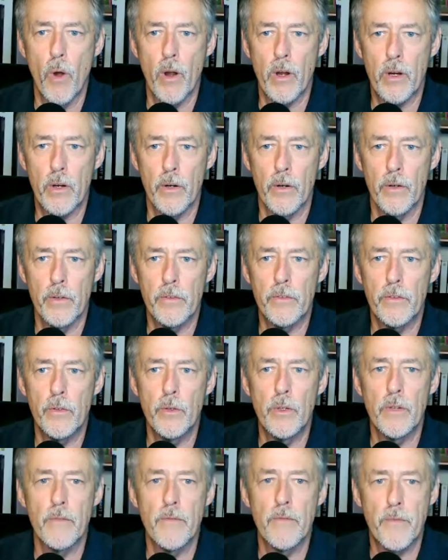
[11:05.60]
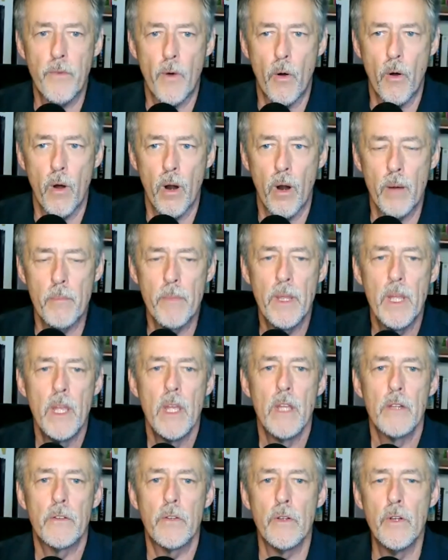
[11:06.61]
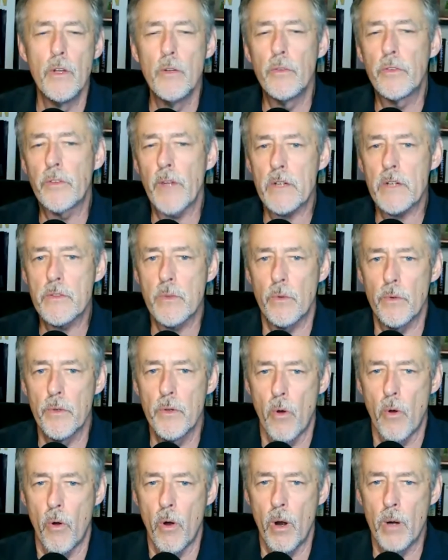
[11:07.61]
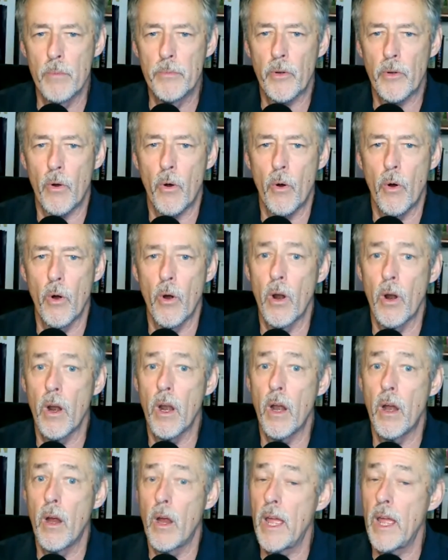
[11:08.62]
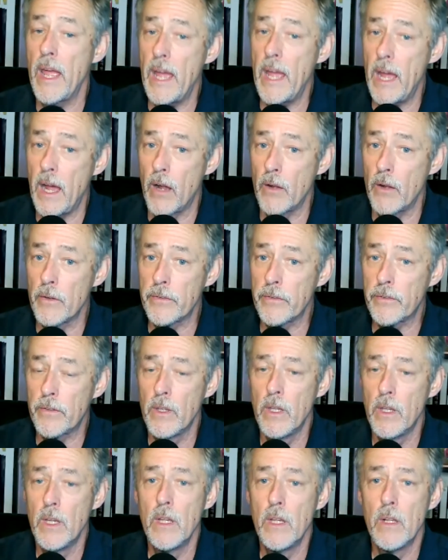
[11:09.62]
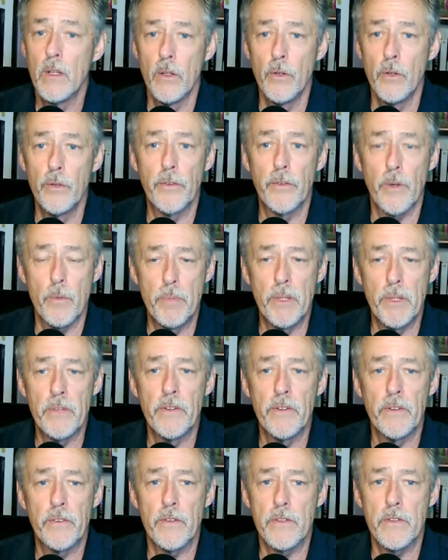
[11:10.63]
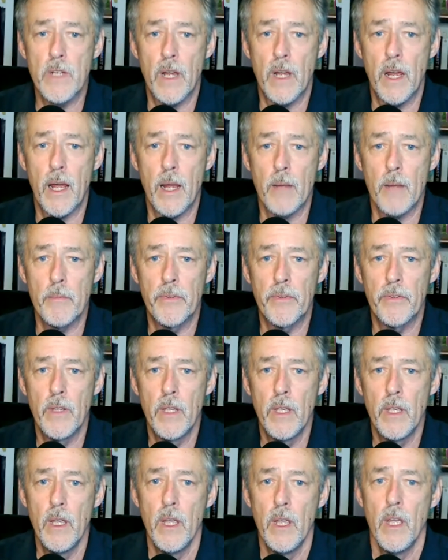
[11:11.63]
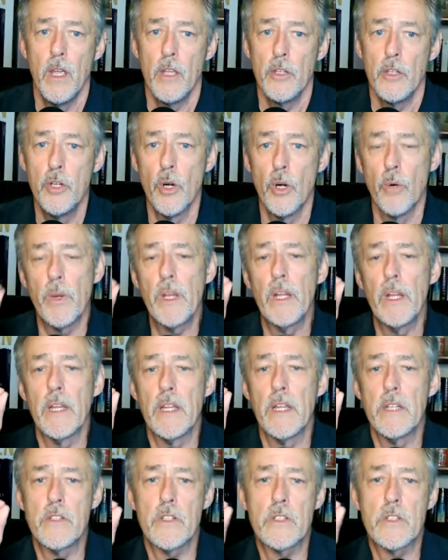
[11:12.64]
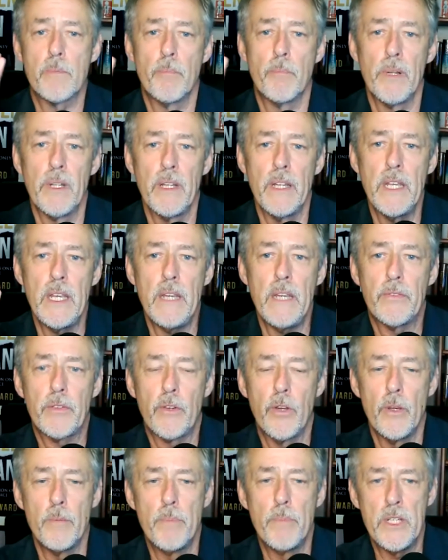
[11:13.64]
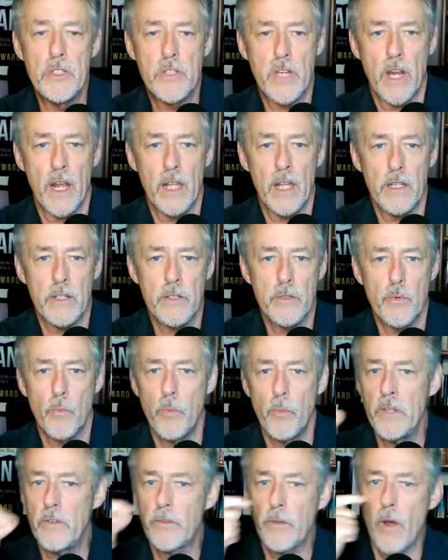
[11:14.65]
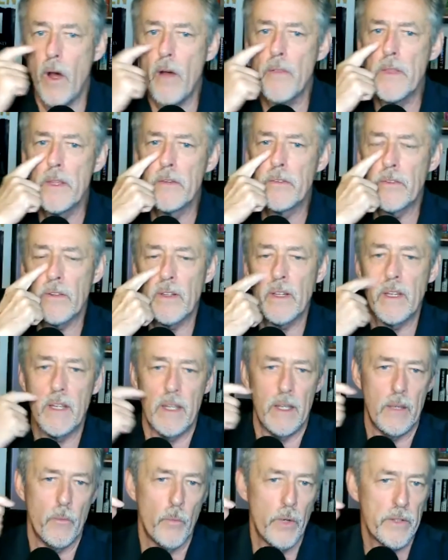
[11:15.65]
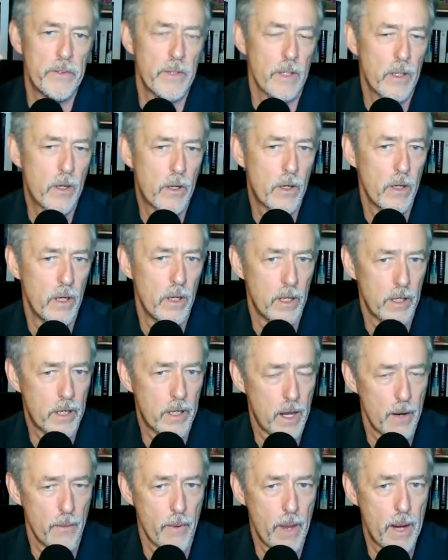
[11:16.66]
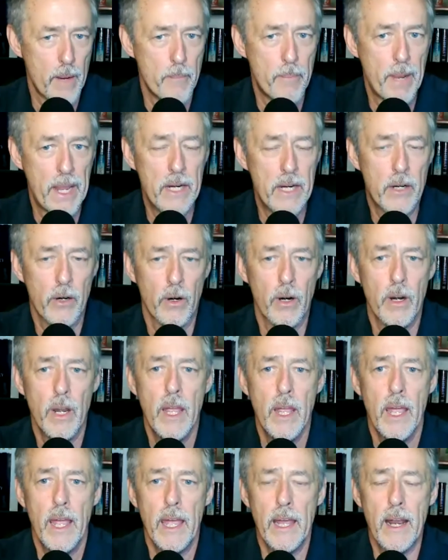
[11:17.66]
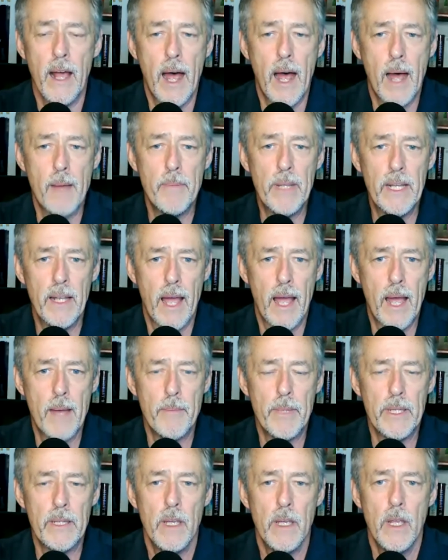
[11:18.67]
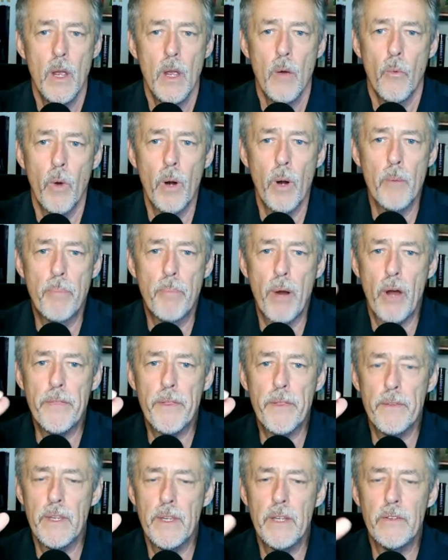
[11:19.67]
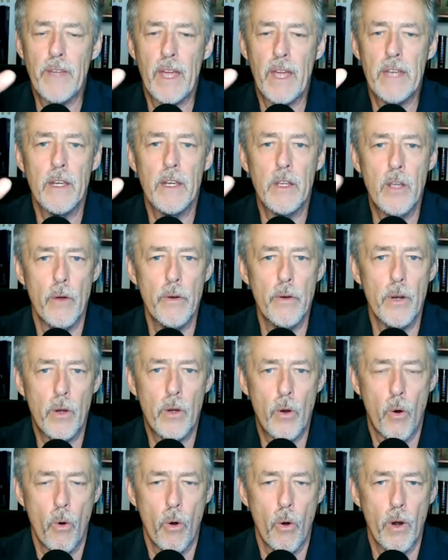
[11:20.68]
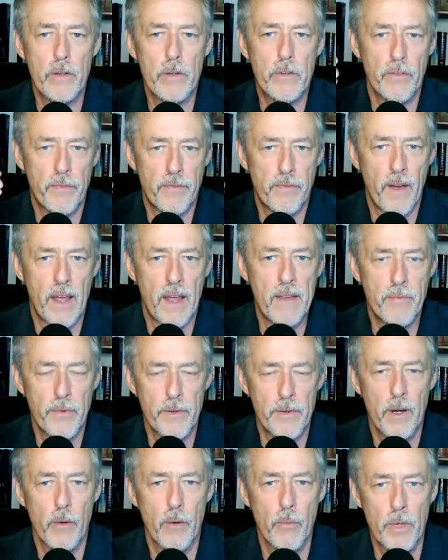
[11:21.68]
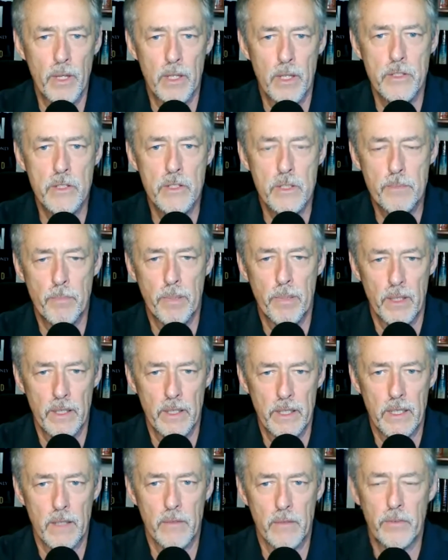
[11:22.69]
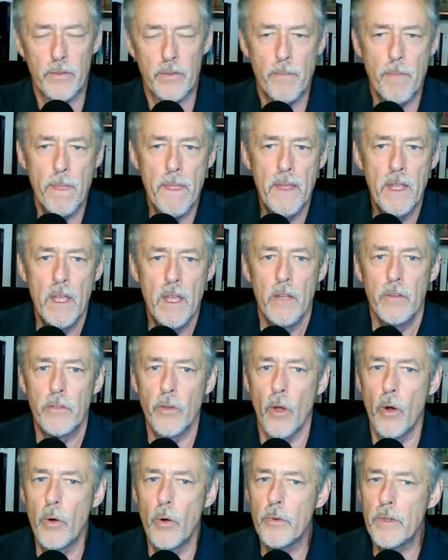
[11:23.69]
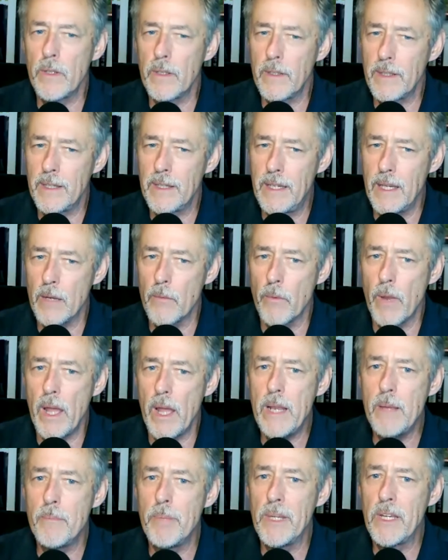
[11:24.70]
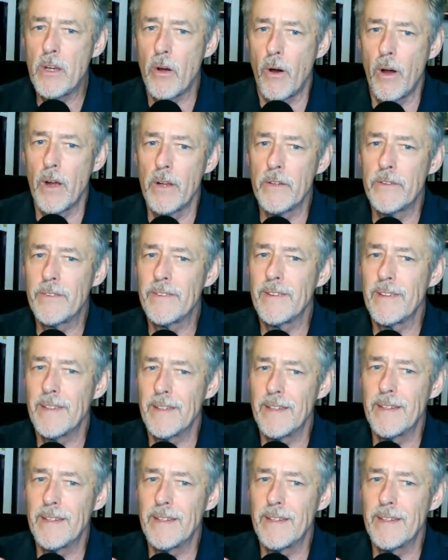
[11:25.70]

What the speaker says: workers to conform to new sexual norms or else lose their business and jobs. Your religious beliefs could be challenged. We saw this with the Colorado Baker and Hobby Lobby, where both of these had to go to court to fight for their religious beliefs. So get ready, because